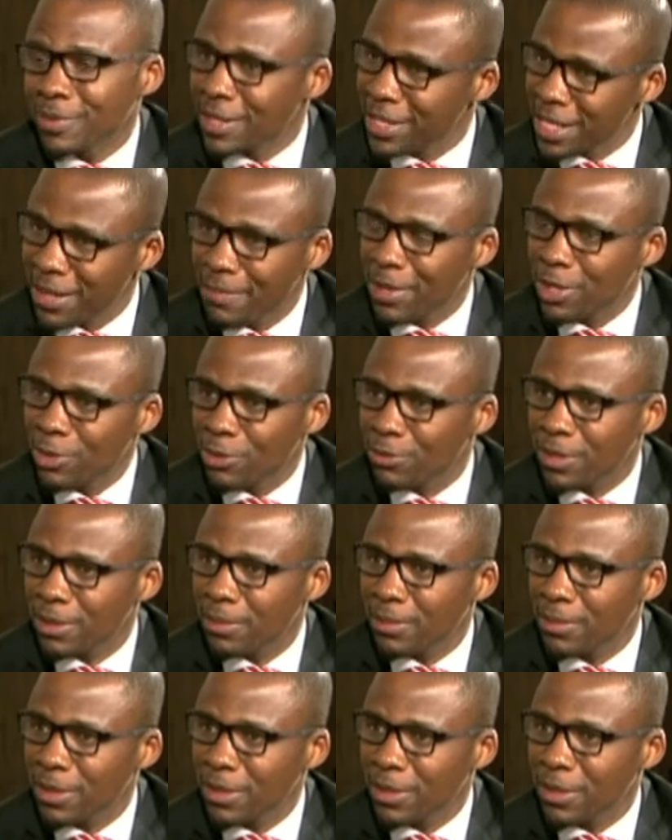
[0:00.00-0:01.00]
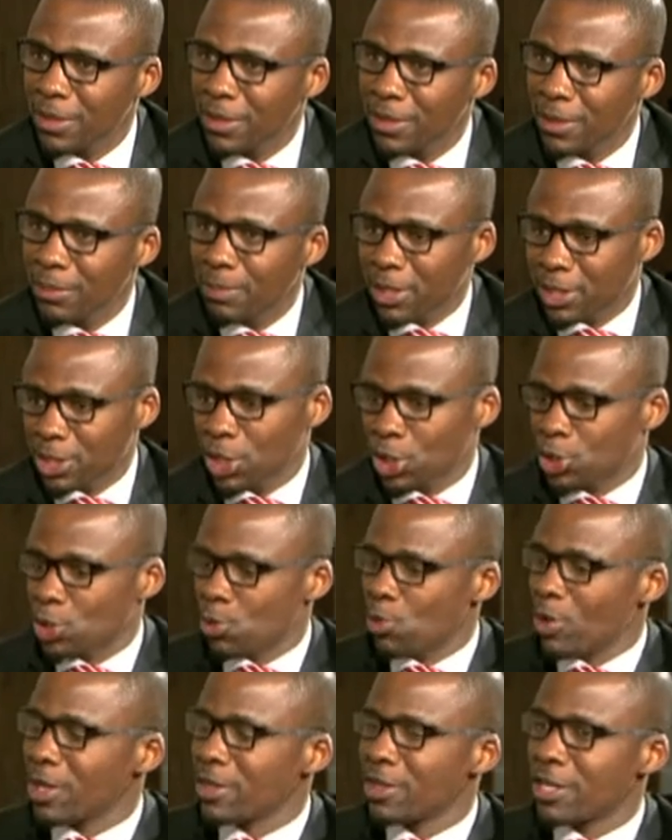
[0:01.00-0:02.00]
There are many of them. But you
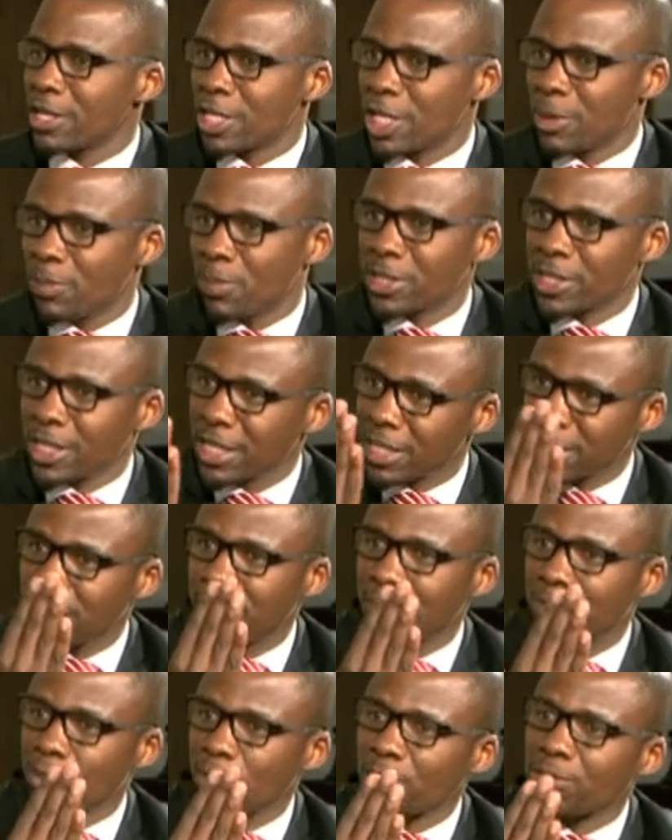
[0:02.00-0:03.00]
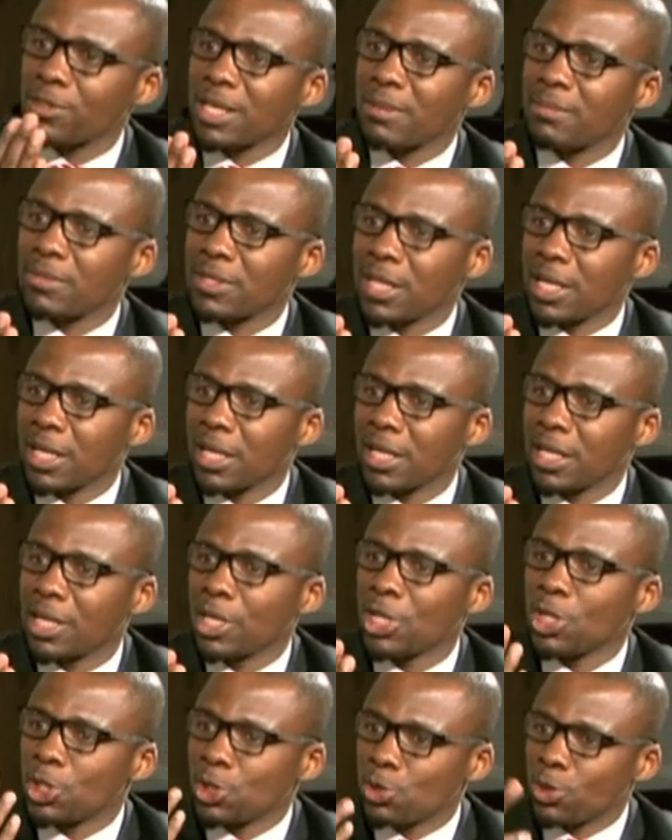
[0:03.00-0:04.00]
want the representatives of Samsung
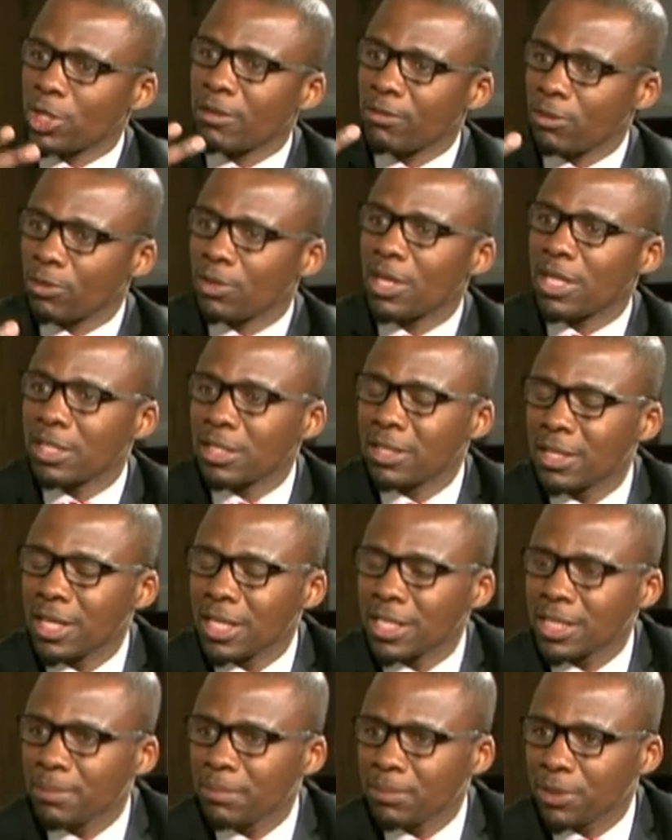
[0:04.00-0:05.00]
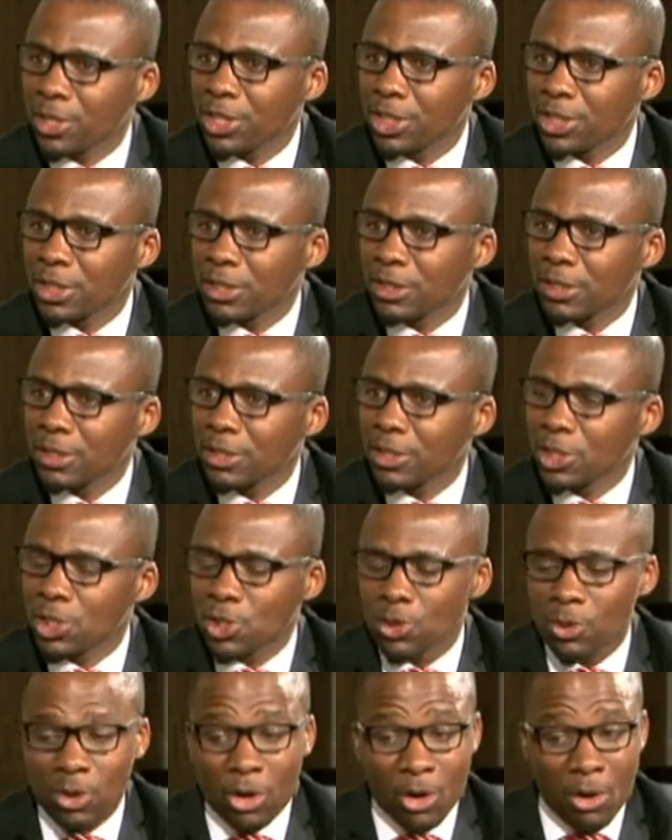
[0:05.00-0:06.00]
to give you that impression.
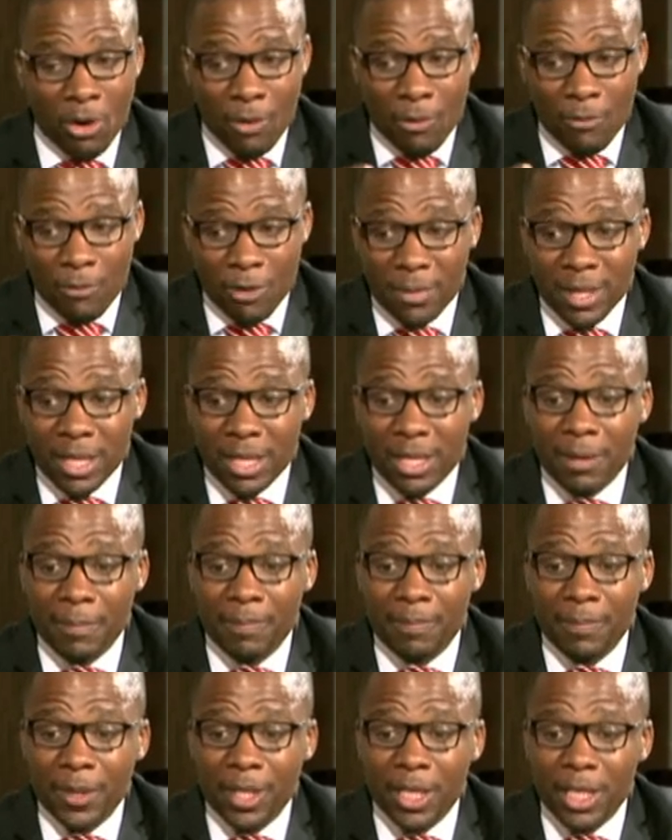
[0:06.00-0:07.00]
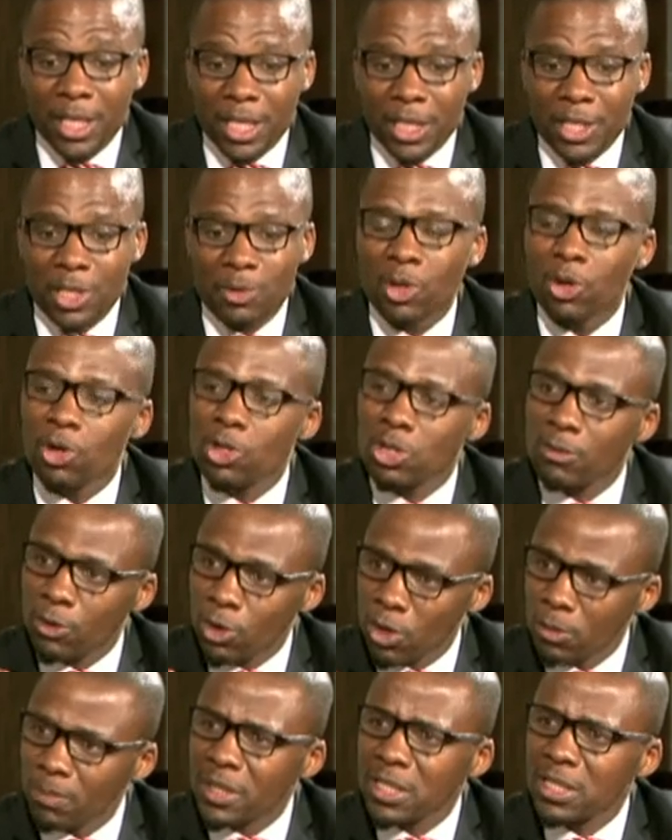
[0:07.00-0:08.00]
So for me, it is because of
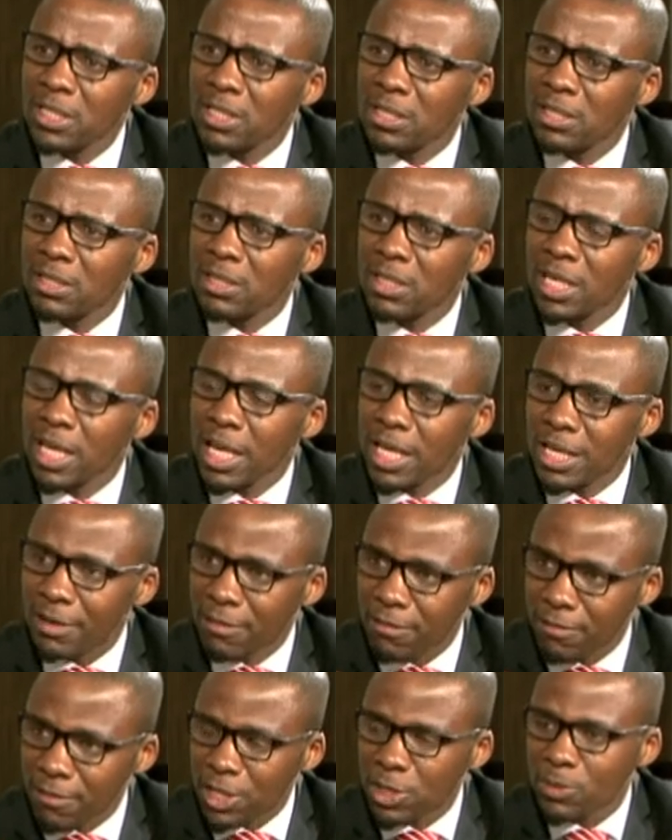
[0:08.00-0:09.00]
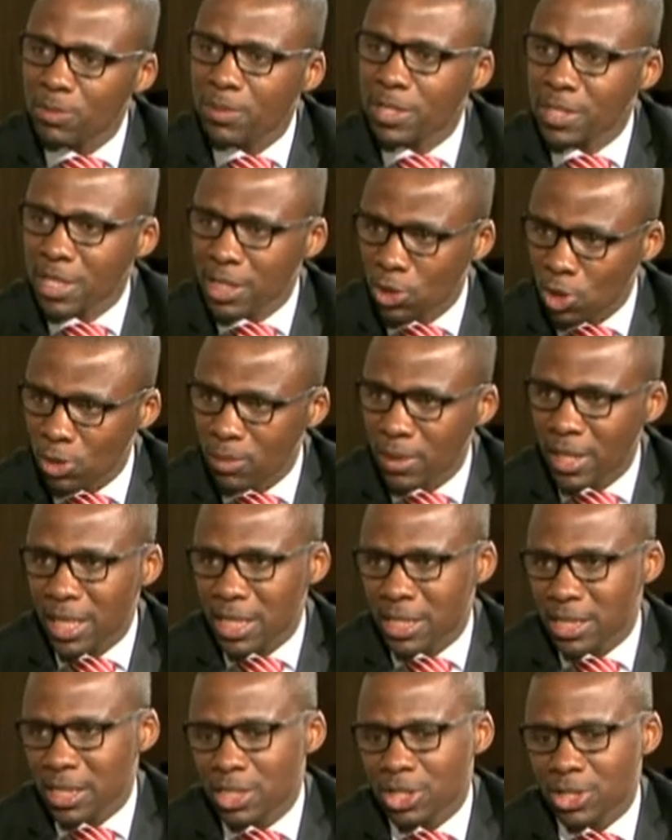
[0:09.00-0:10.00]
competition and the fast pace that
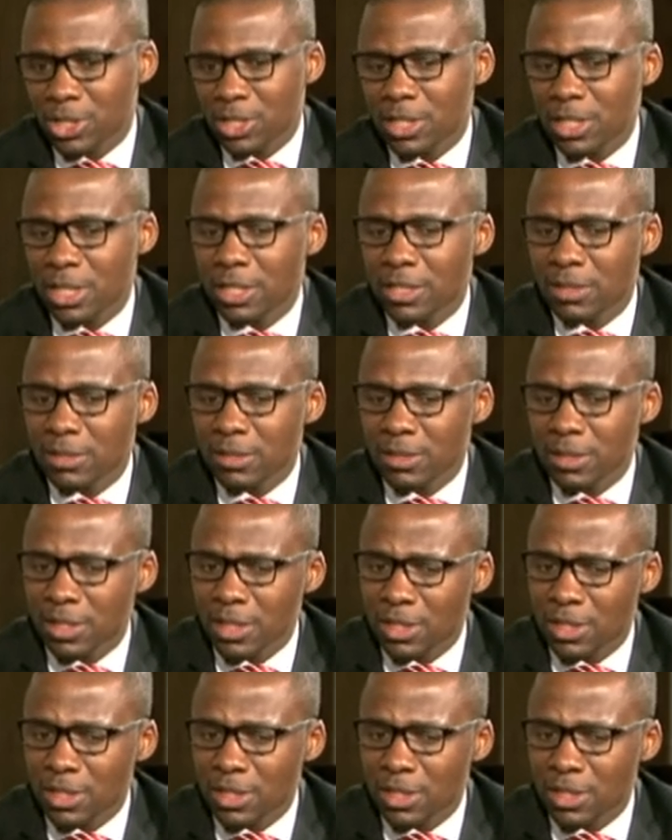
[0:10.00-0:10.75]
globalization is